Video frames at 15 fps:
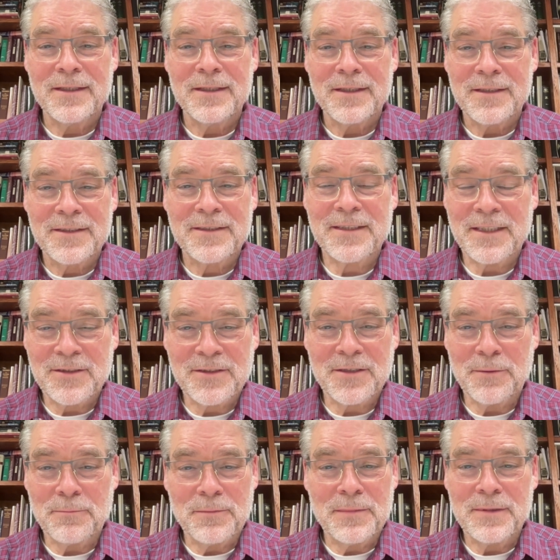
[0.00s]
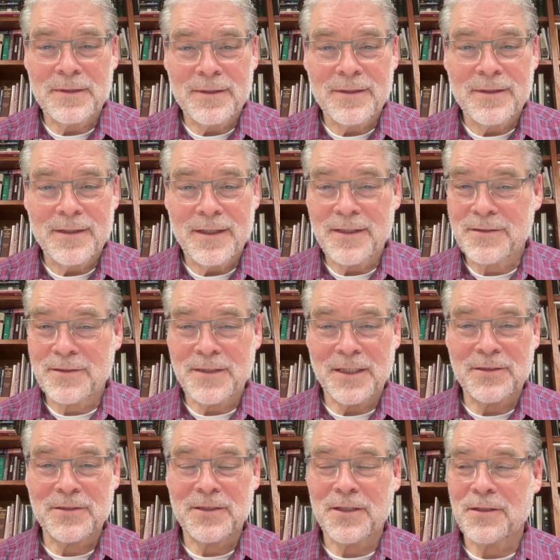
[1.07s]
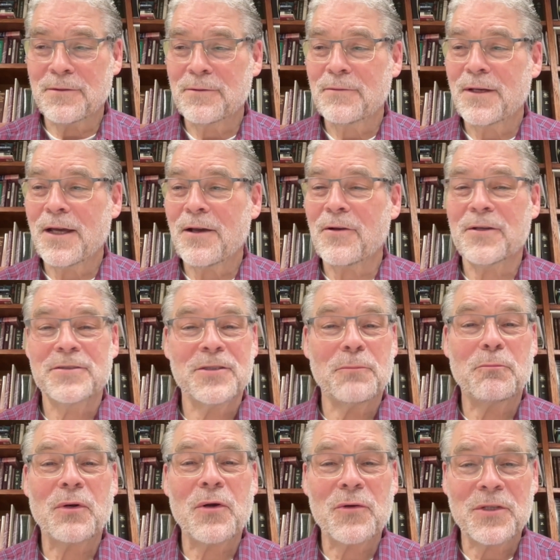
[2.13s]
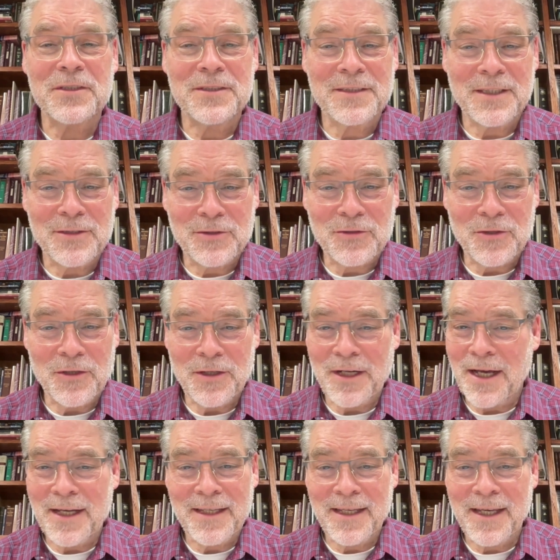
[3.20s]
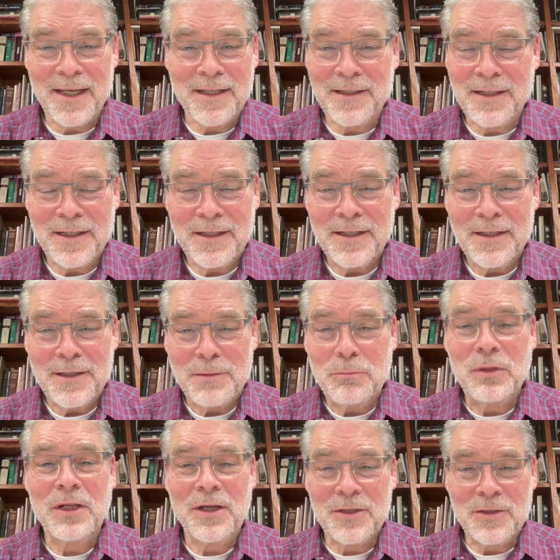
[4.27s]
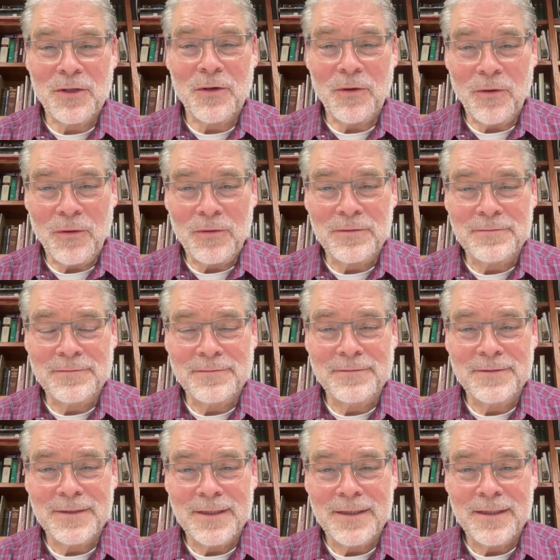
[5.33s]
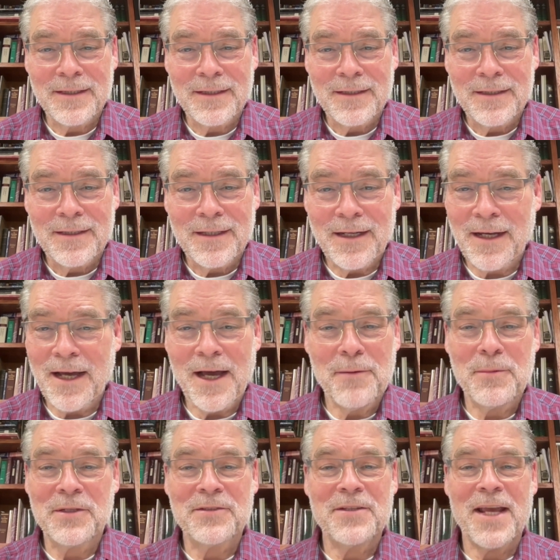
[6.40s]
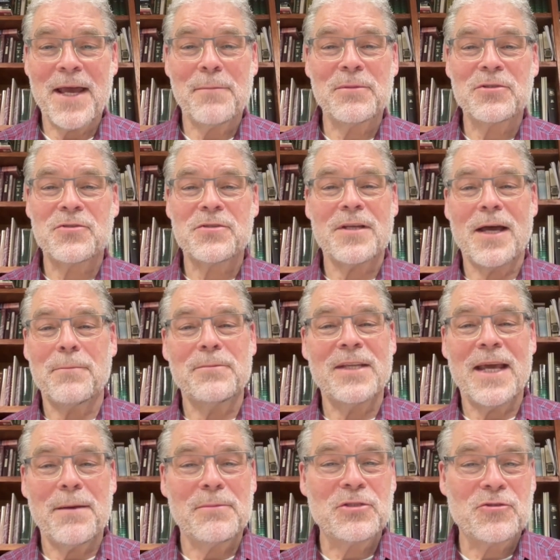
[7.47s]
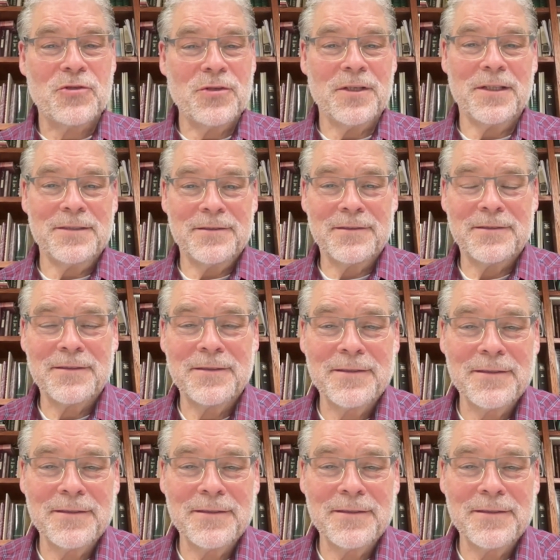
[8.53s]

system. It's a broken cistern. I can't plug the hole. I'm damaged goods.